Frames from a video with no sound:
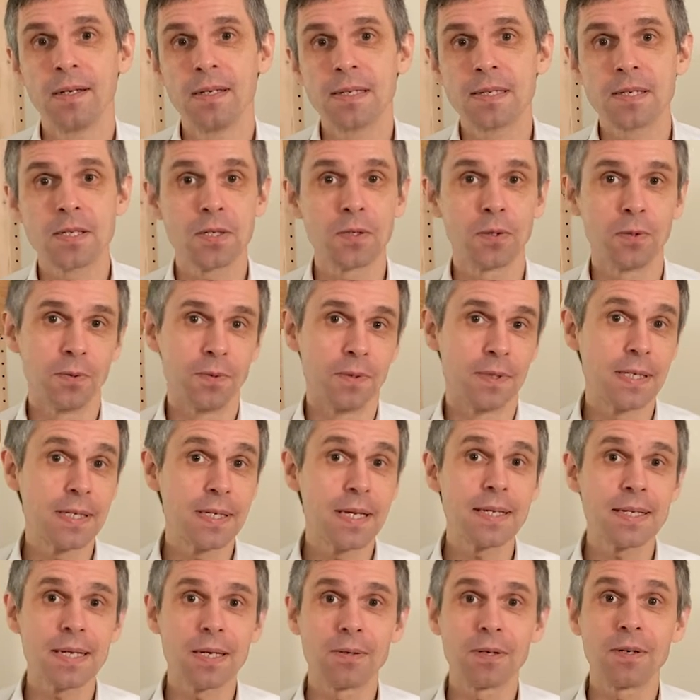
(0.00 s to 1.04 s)
So this
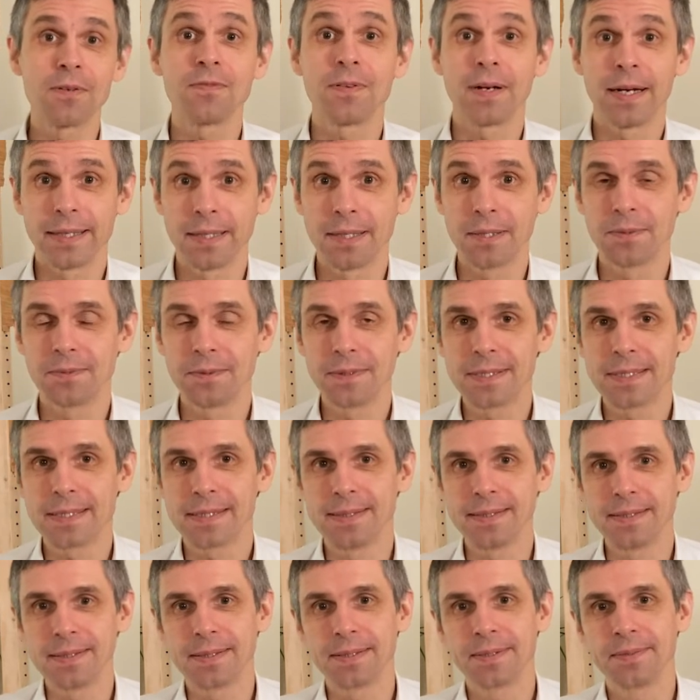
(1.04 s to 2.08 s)
is our final
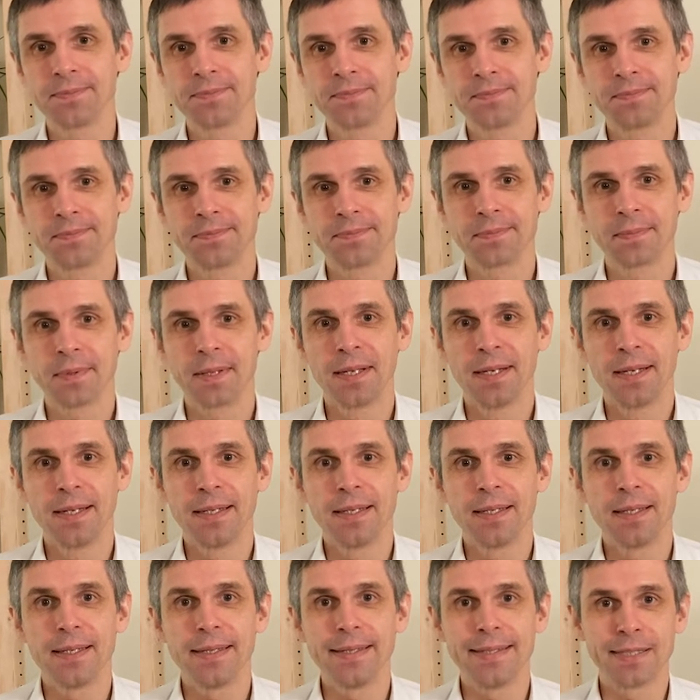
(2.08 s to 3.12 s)
result.
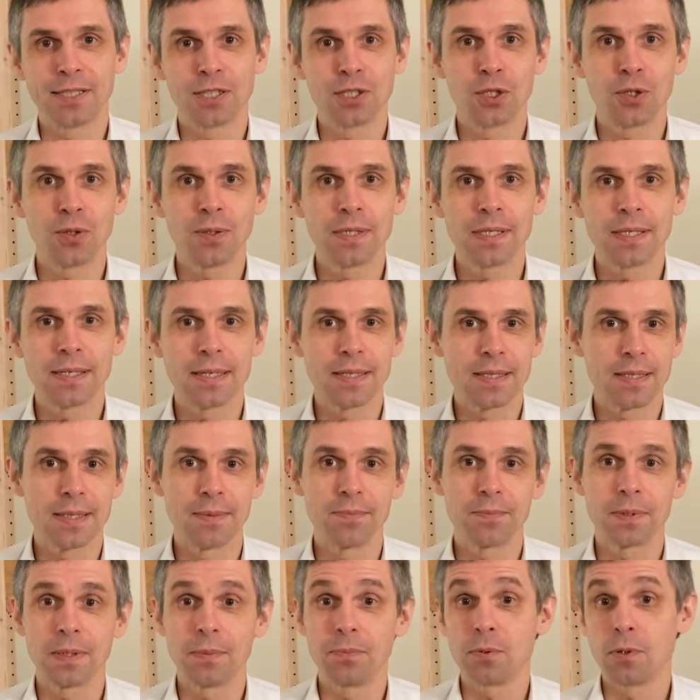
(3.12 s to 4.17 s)
As shown, it is
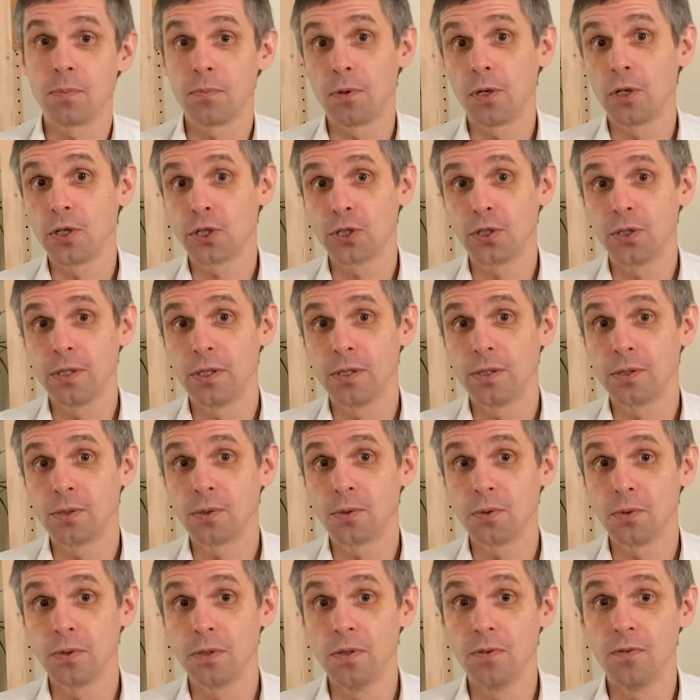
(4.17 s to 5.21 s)
simply proportional
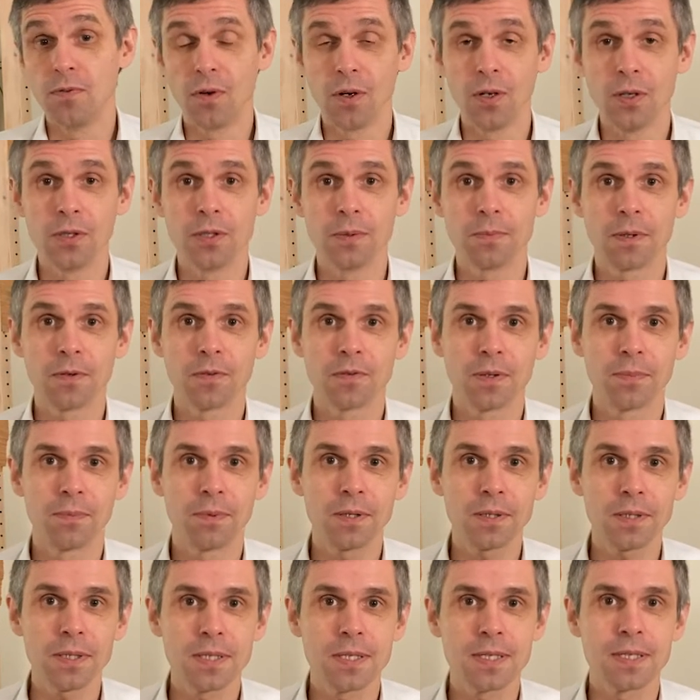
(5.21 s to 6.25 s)
to the volume of the
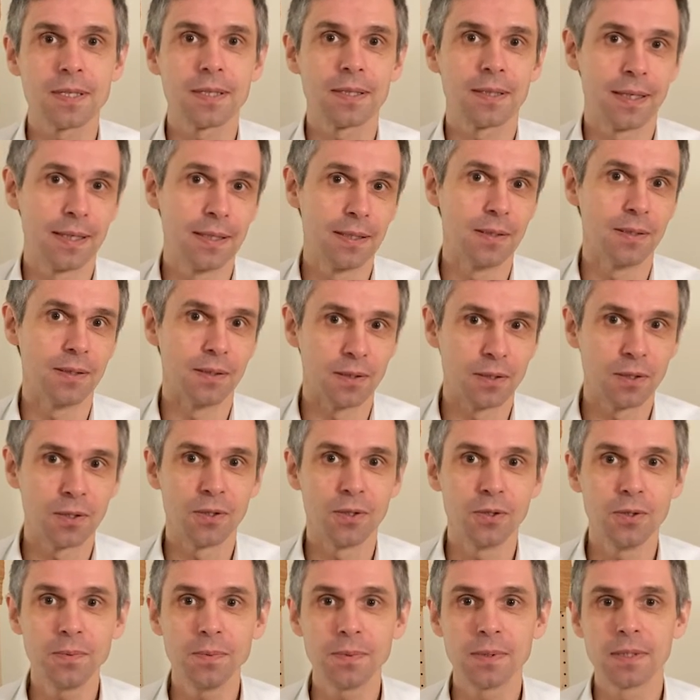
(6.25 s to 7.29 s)
box, L
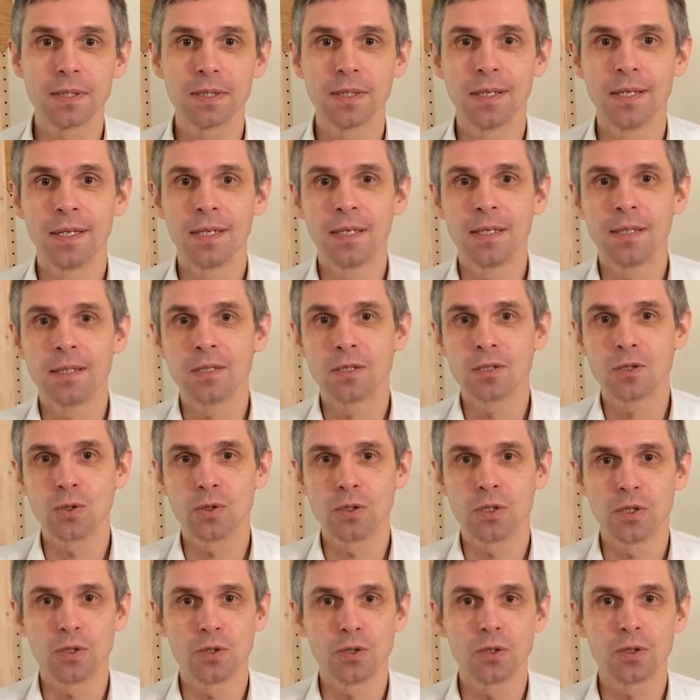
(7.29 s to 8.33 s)
cubed. So it
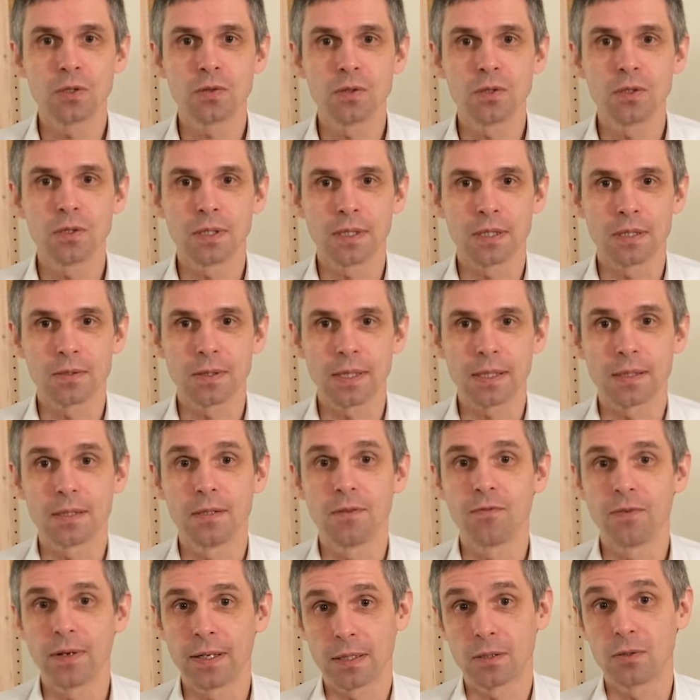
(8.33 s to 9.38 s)
is useful to extract the
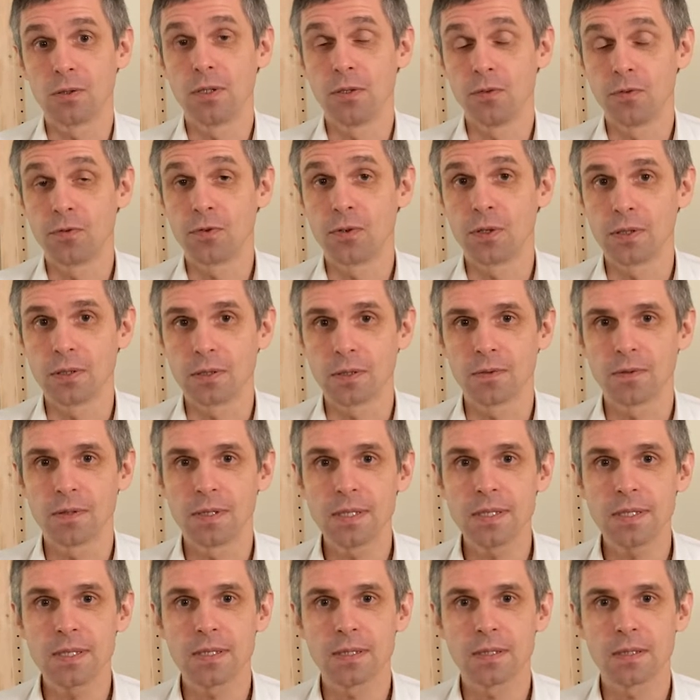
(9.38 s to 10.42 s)
factor in front of
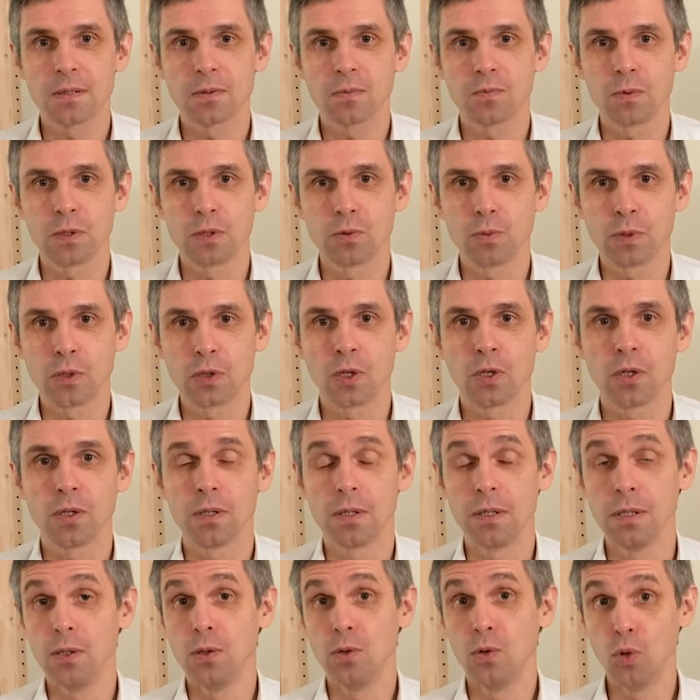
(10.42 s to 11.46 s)
this, which we call
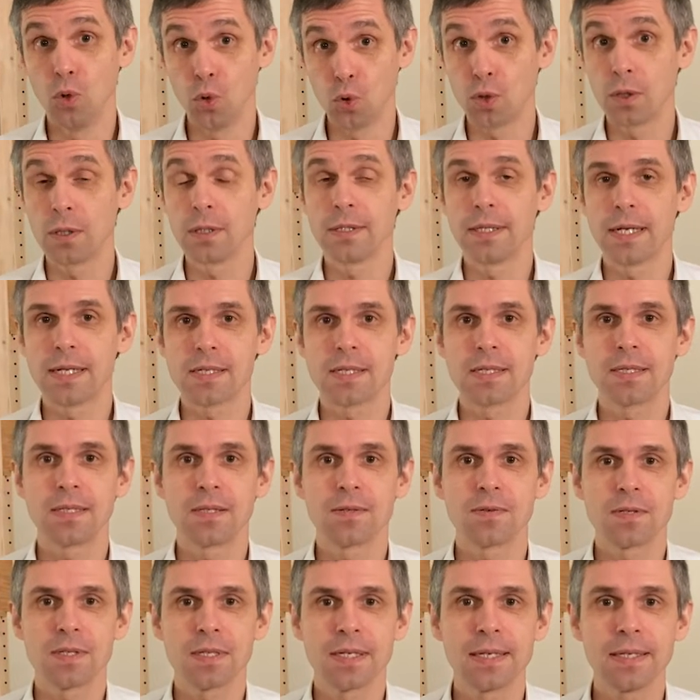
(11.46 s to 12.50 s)
the local density
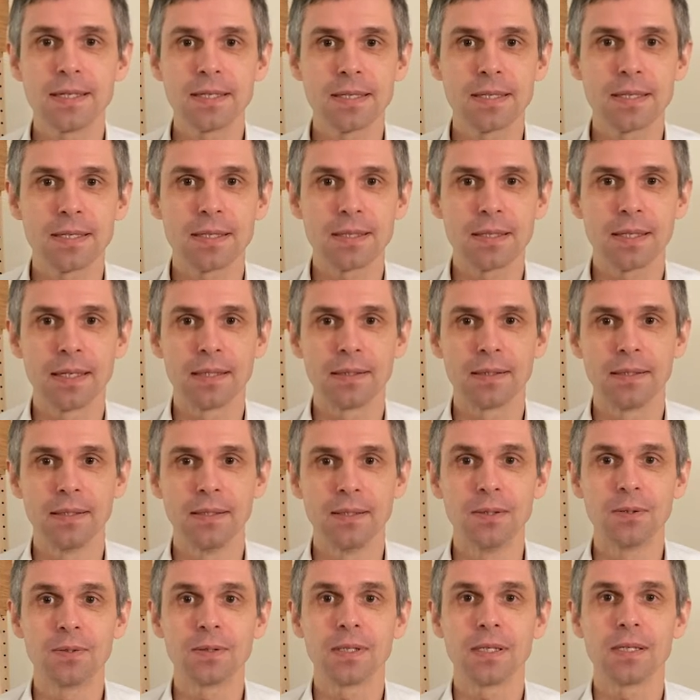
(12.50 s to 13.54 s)
of states and
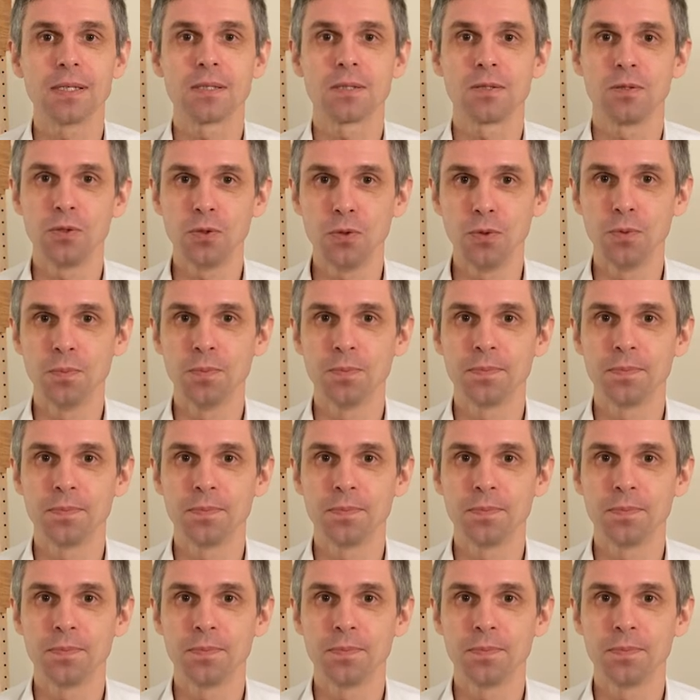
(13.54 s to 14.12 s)
denote as nu.